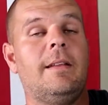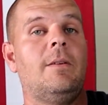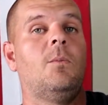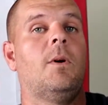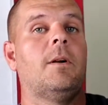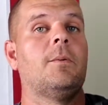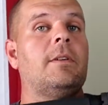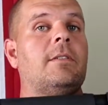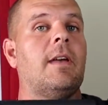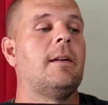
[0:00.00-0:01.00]
didn't want to
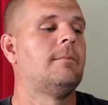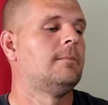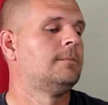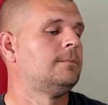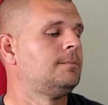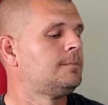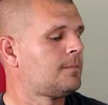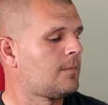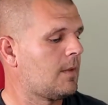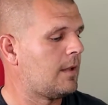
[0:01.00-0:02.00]
reset.
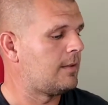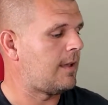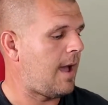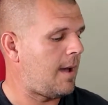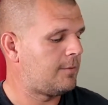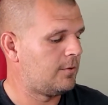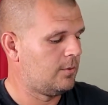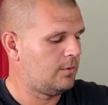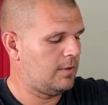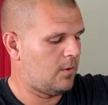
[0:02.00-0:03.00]
It's
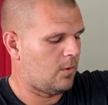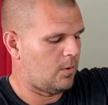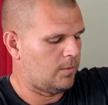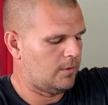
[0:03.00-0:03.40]
absolutely horrible.